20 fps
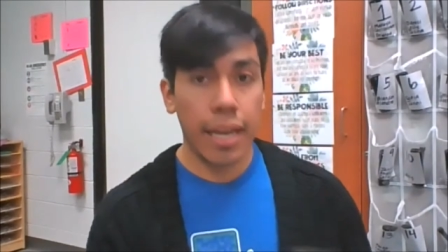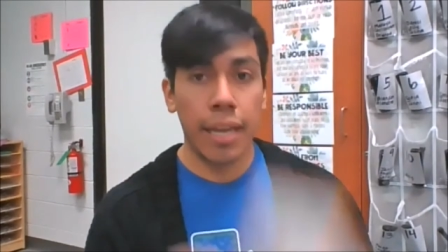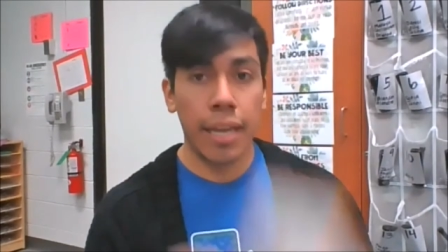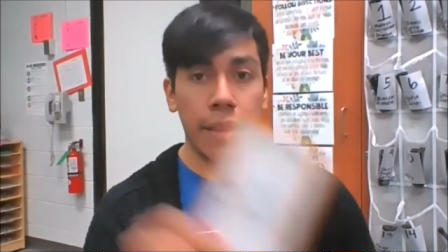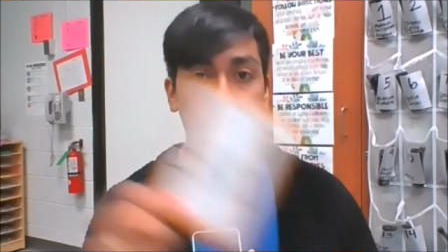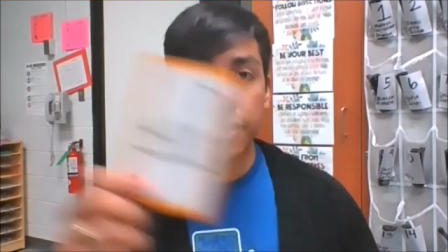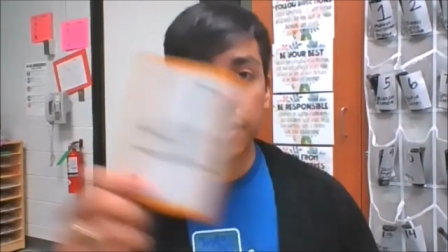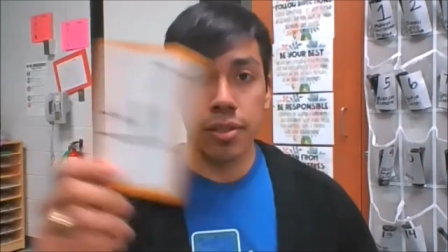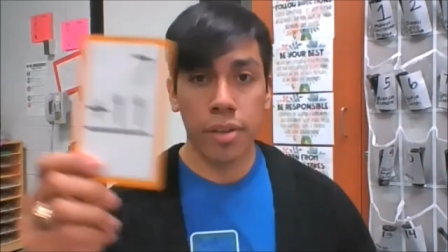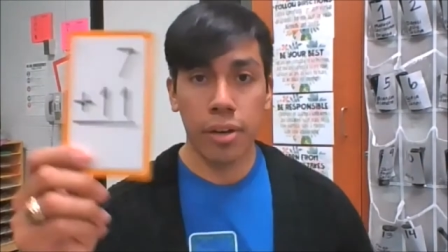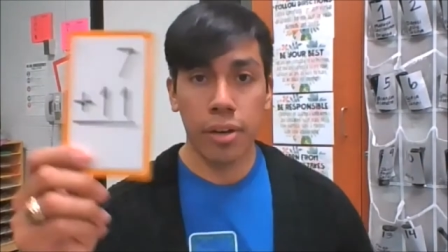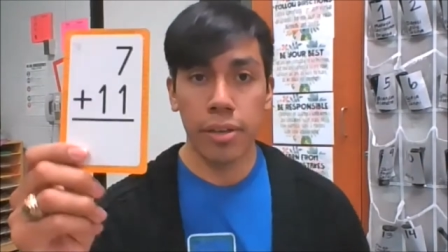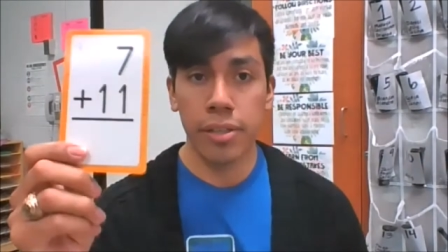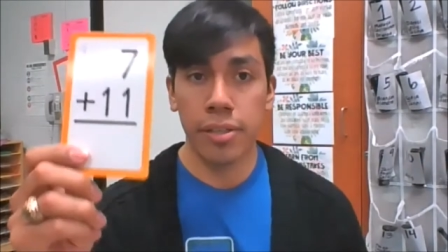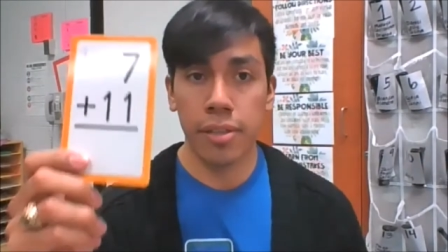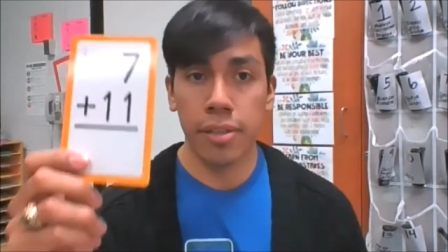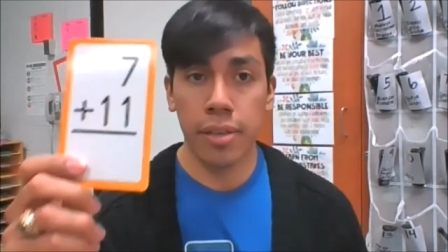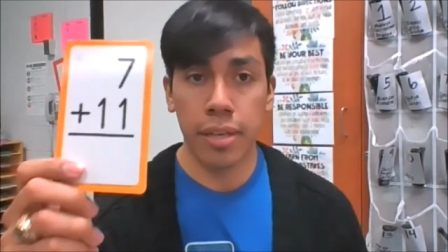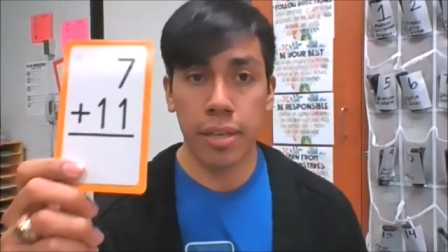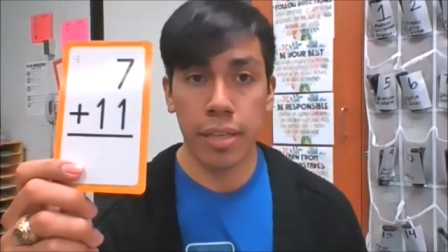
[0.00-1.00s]
and these
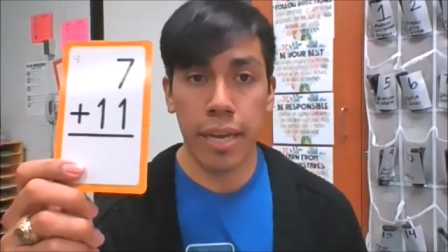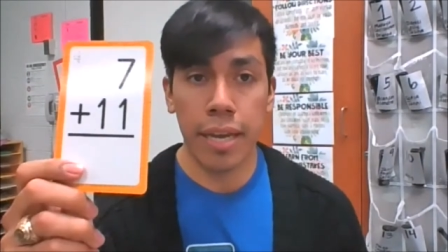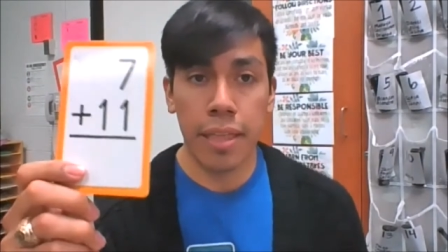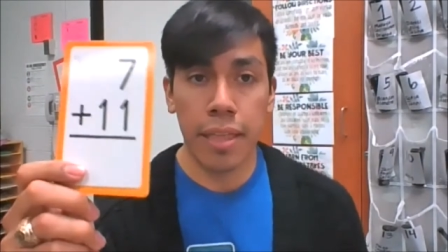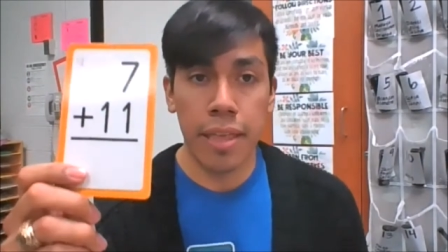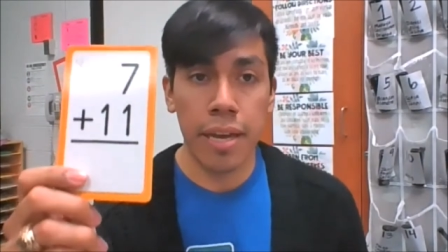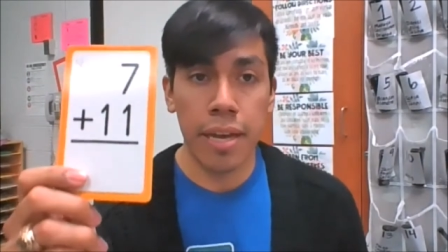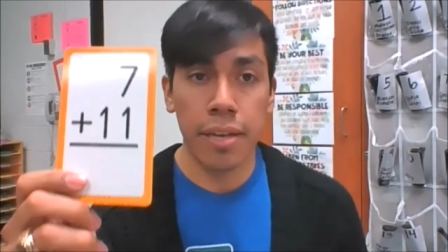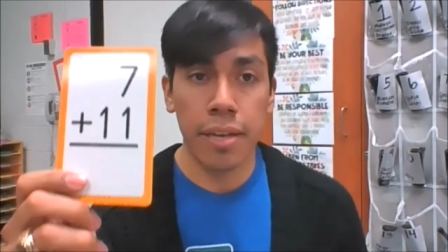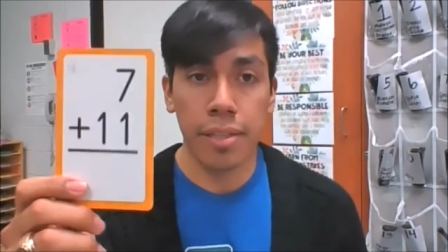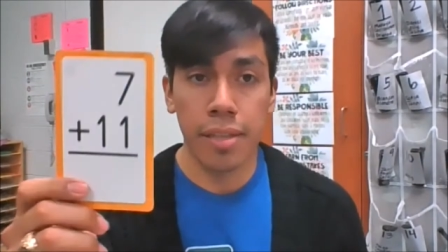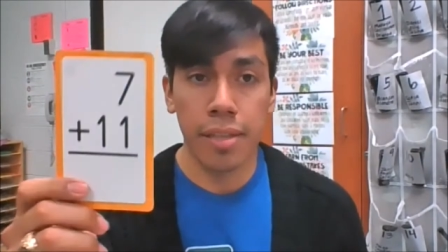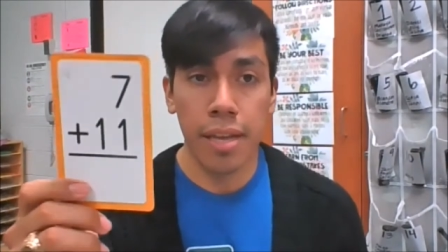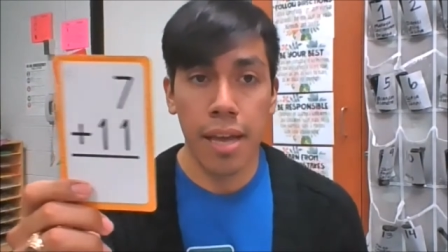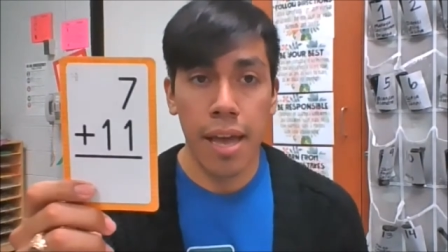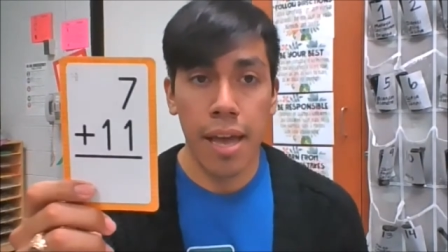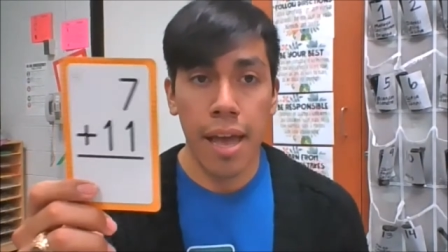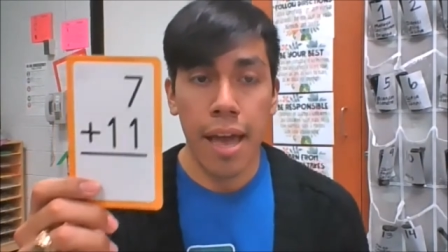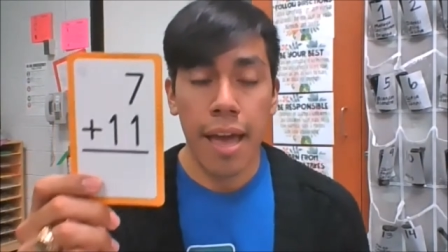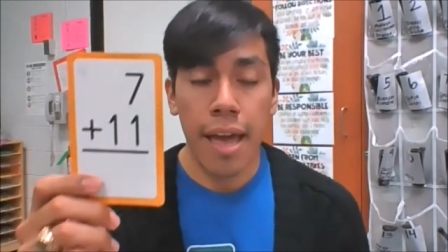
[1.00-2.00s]
cards look like this.
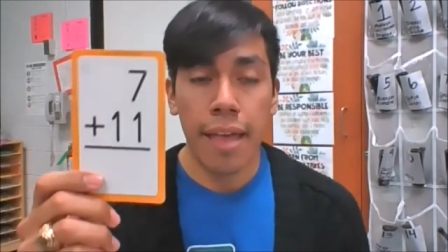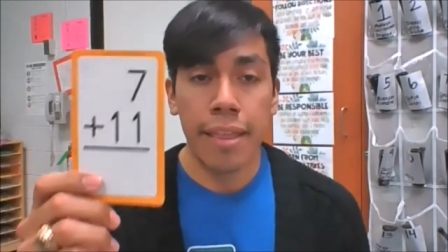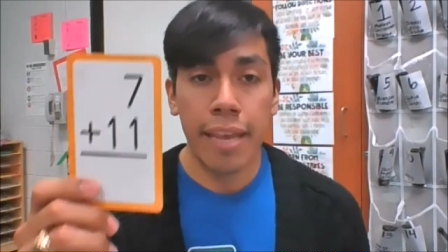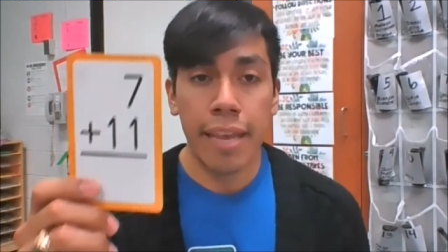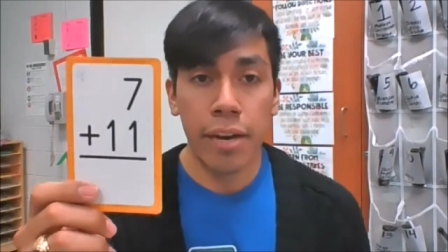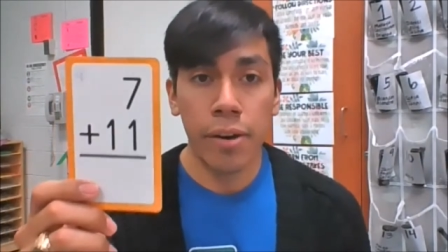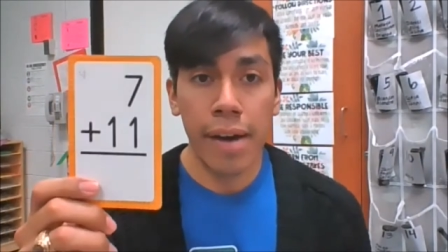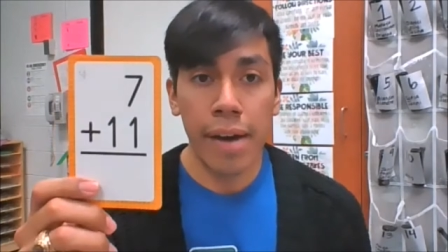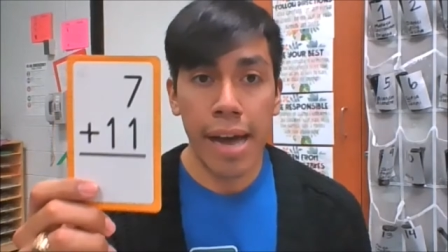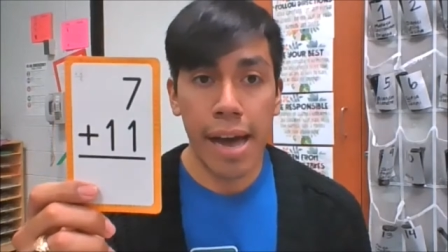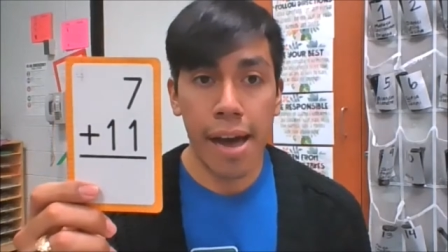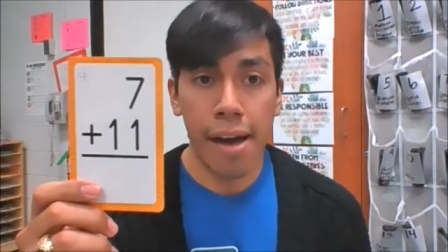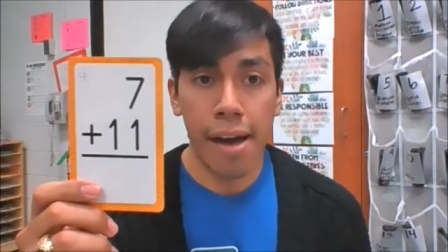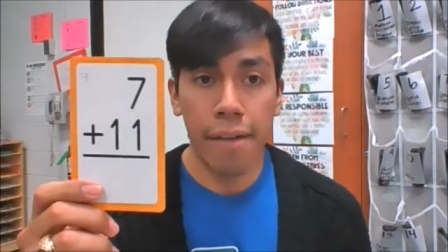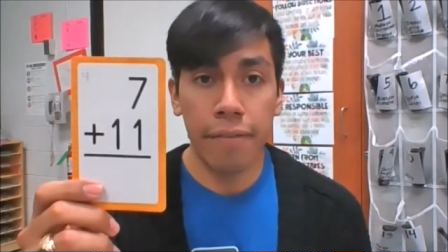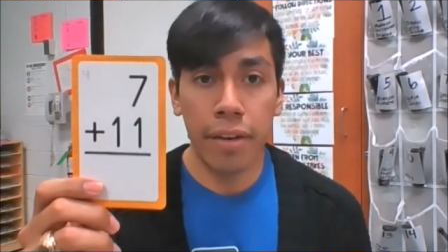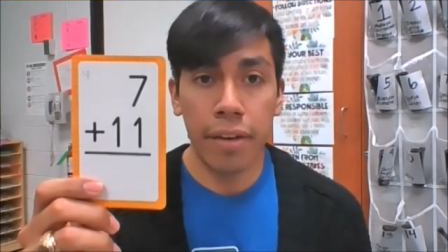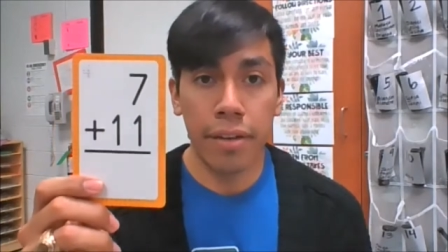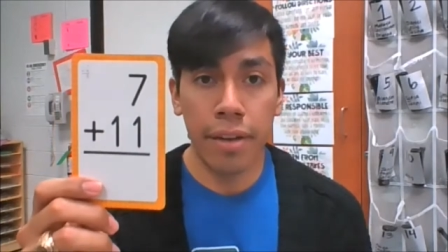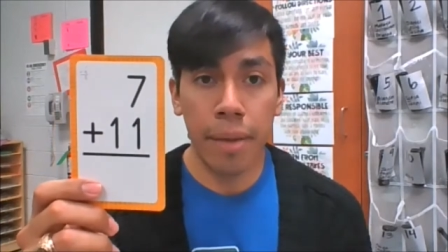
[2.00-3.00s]
They'll
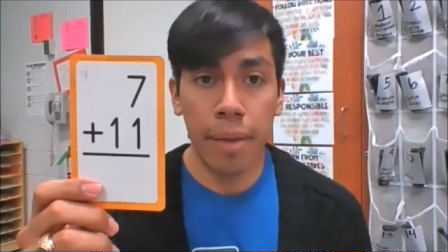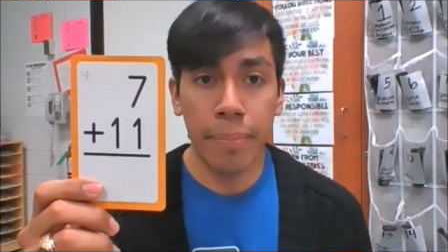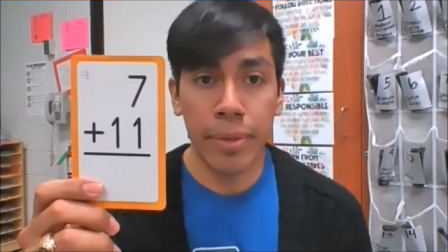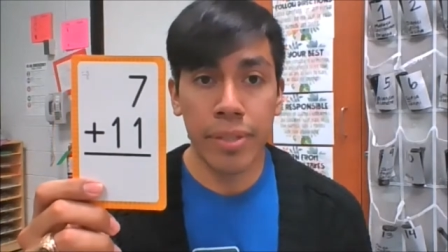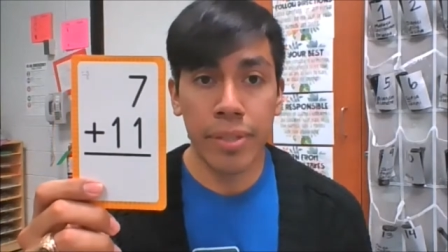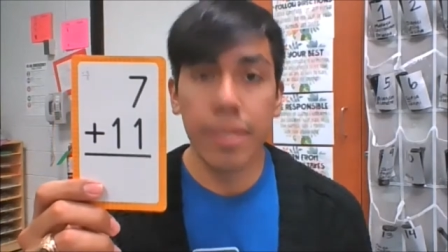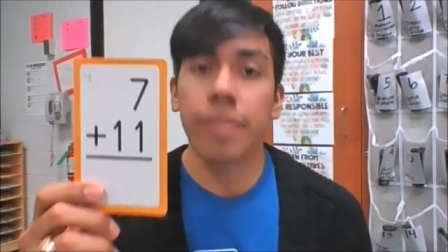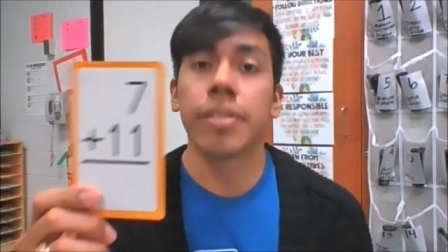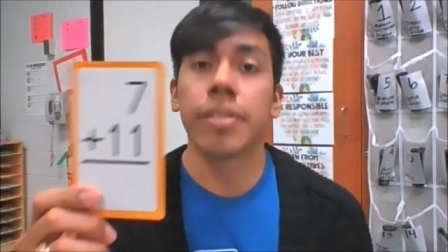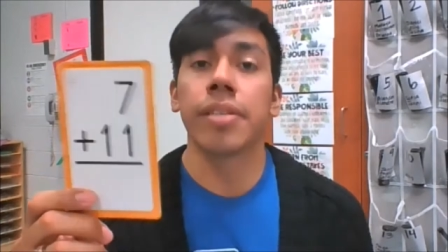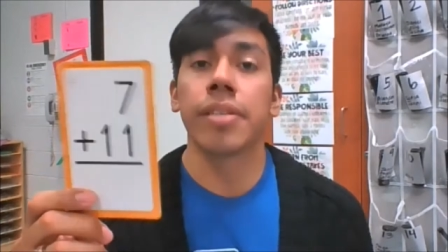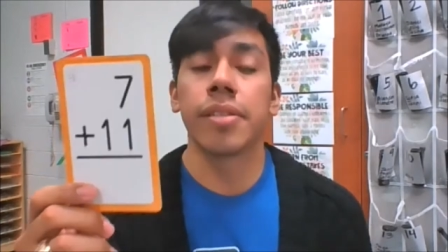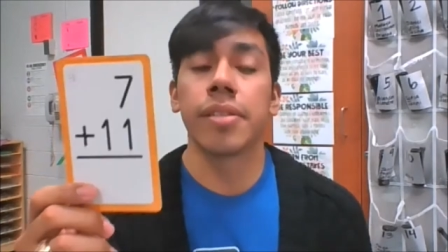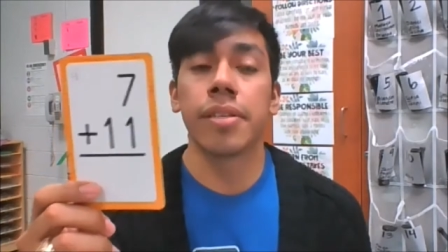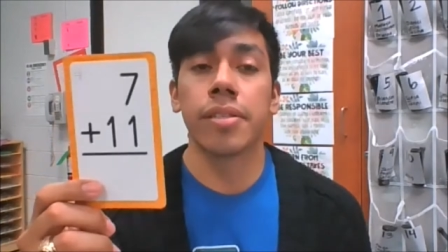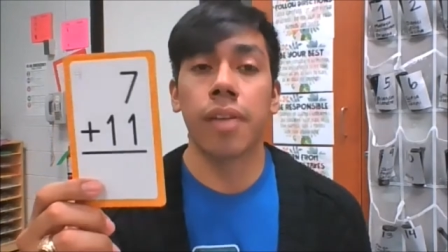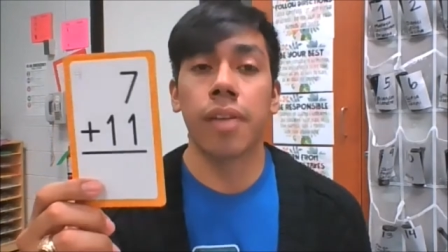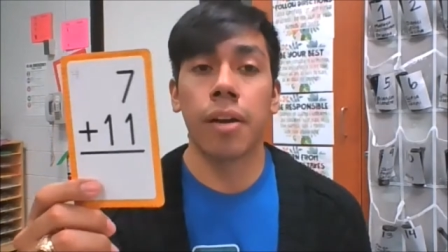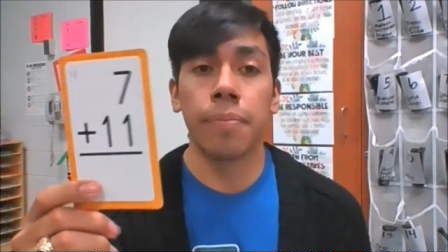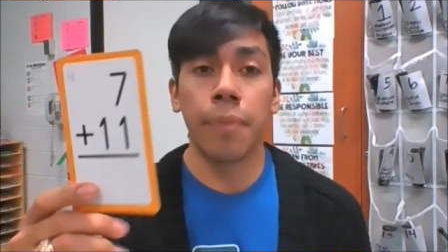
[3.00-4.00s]
have number
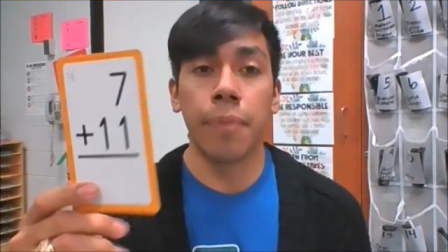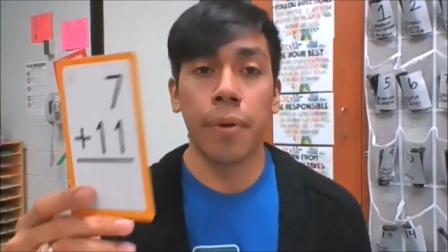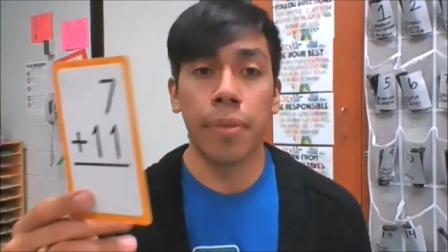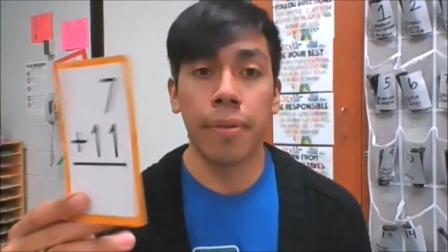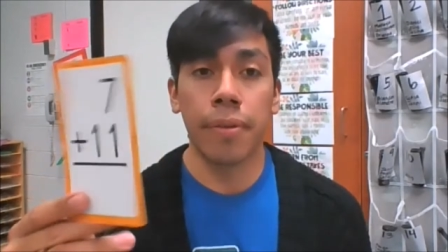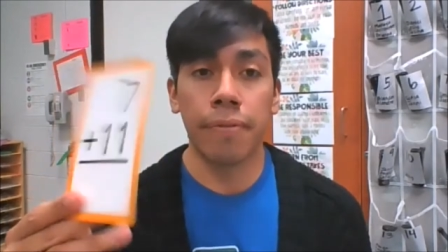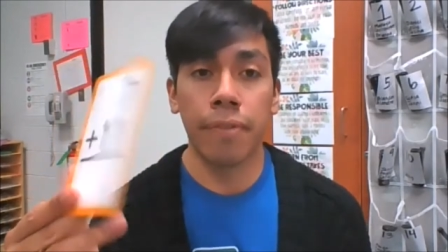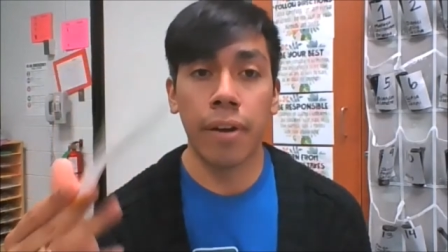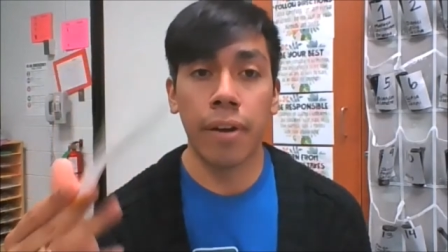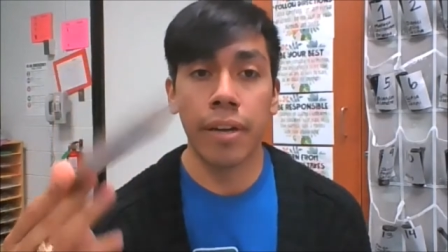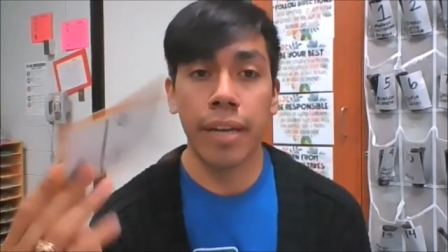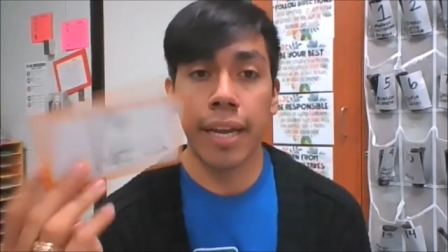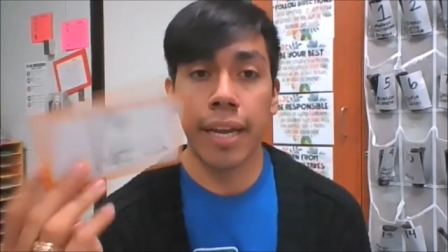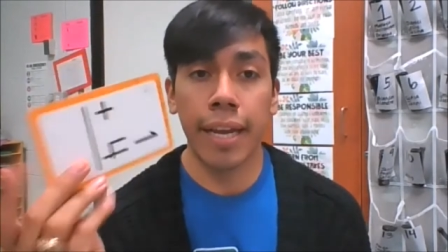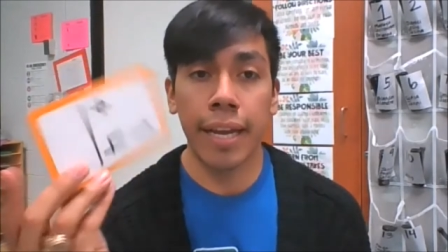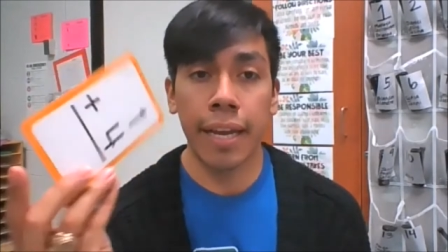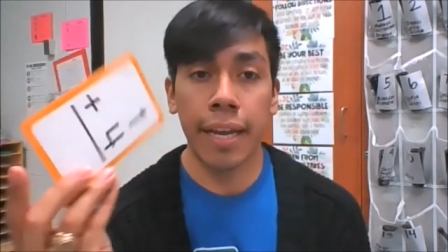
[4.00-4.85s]
sentences on both the front